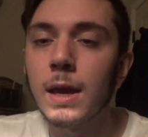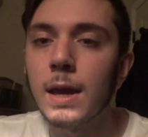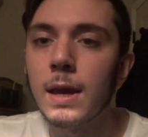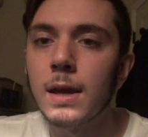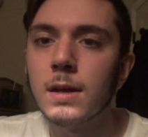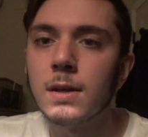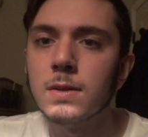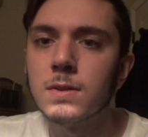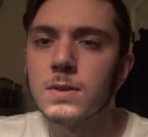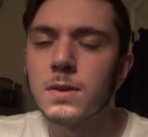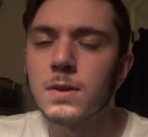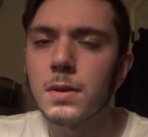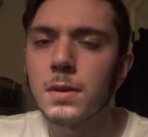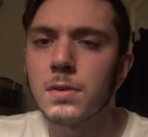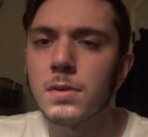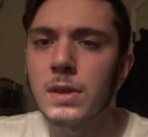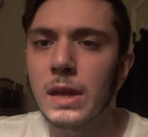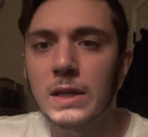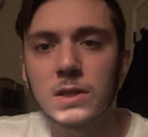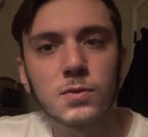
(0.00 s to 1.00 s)
and
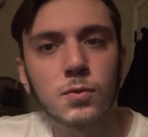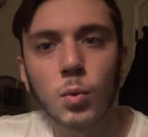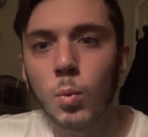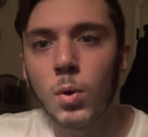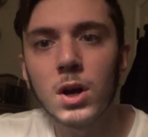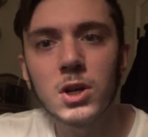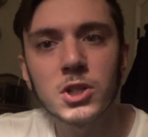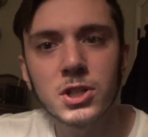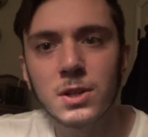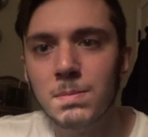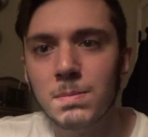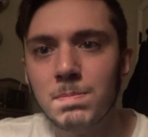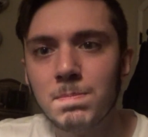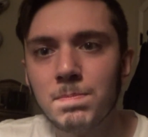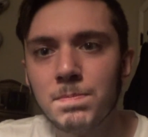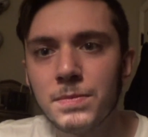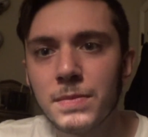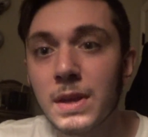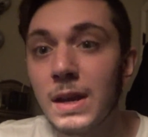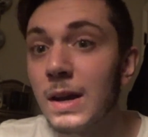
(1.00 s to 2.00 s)
thanks for watching.
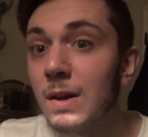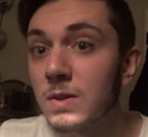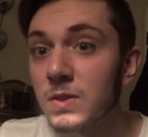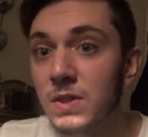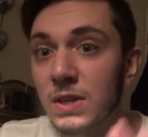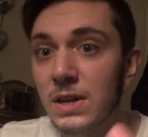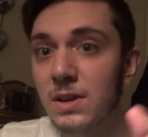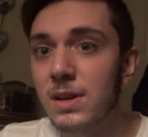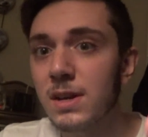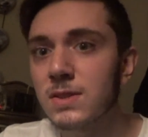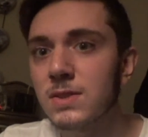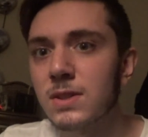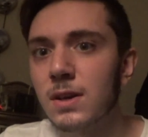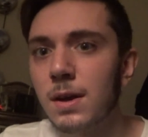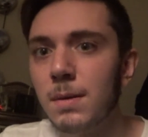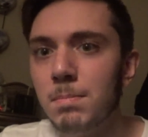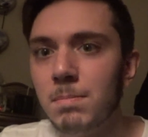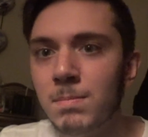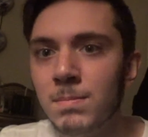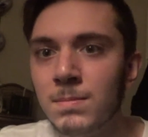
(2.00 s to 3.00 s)
I'll see you next
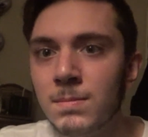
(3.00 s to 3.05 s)
time.